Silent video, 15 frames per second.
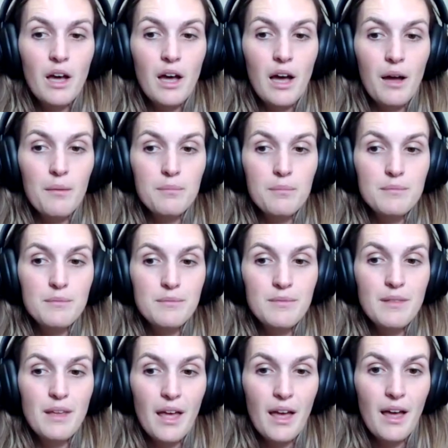um,
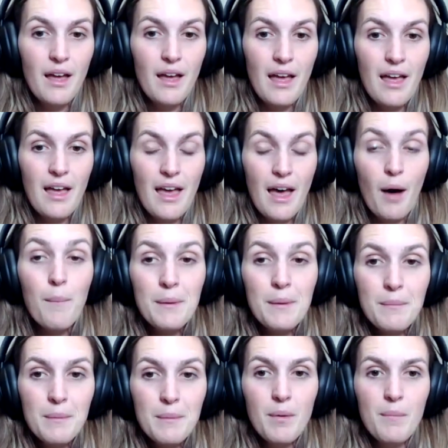he- helping
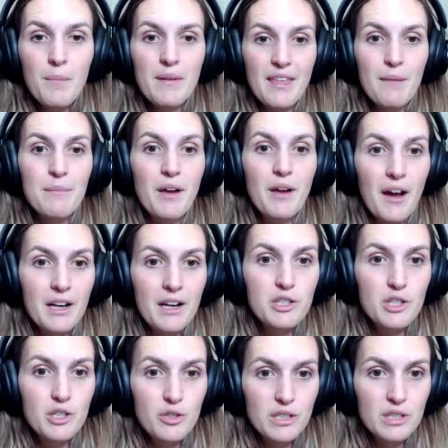people, but them not
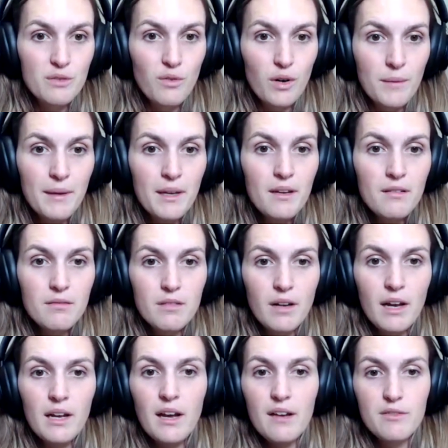actually transforming,
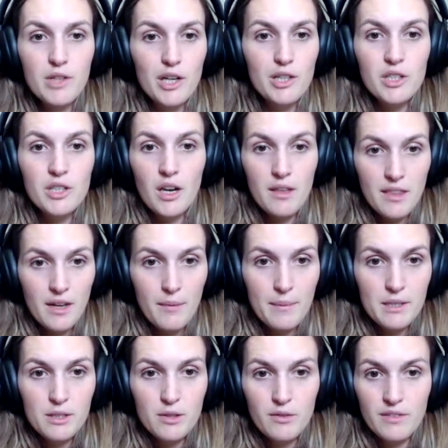right? I've talked to a lot of
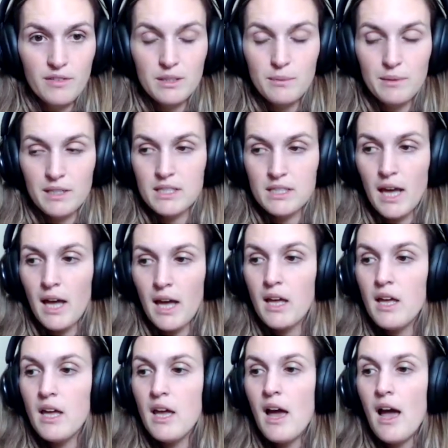therapists who have experienced that.
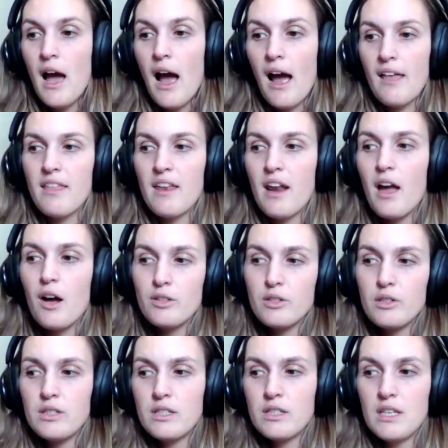And then I also
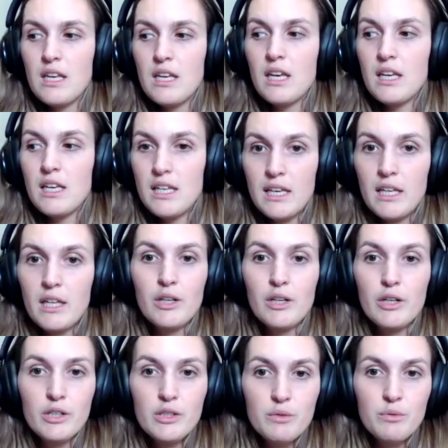see
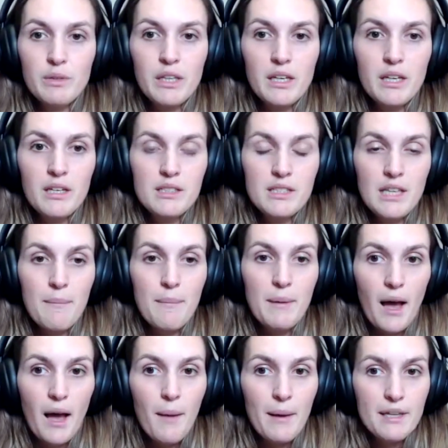healers really stepping
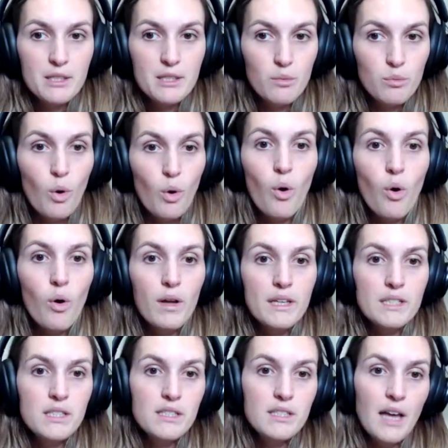up as a role in
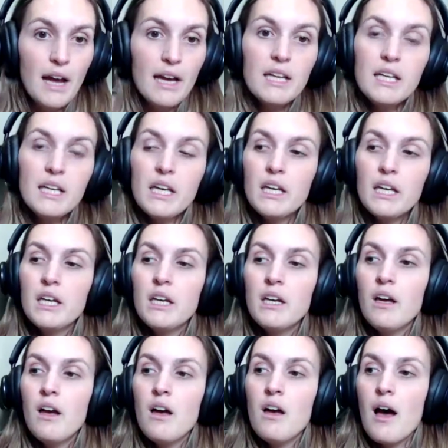society.
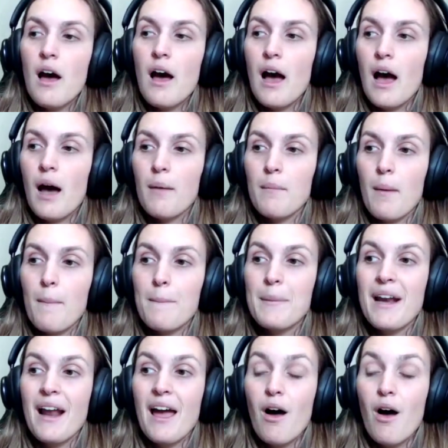
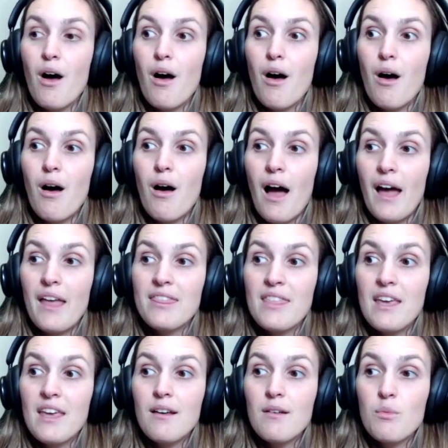But I
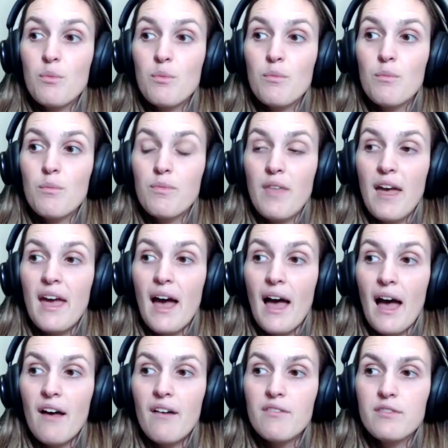think they
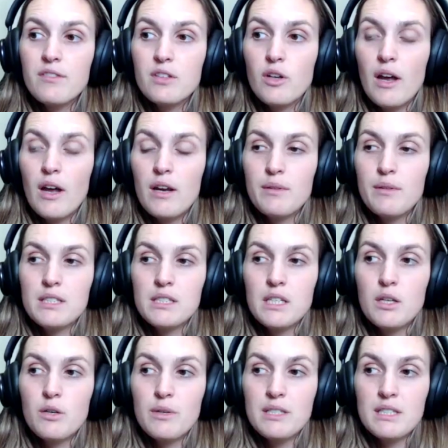have, anyone
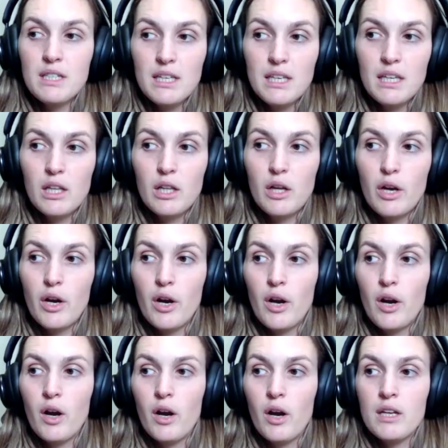listening who is a
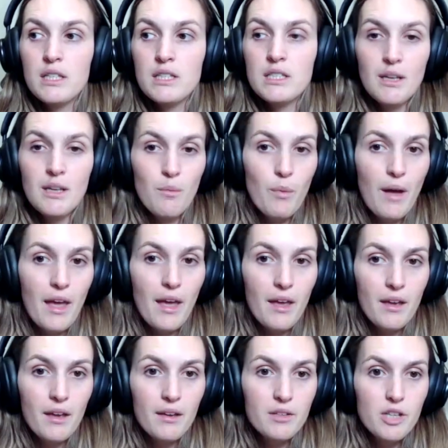healer in some
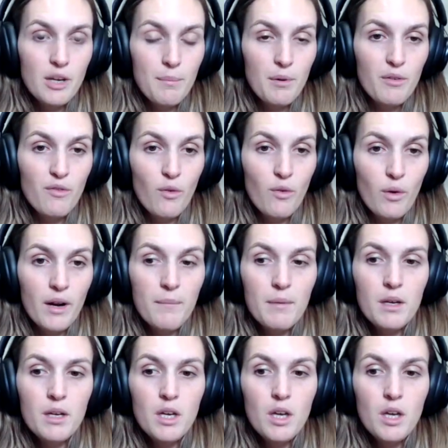way, shape, or form,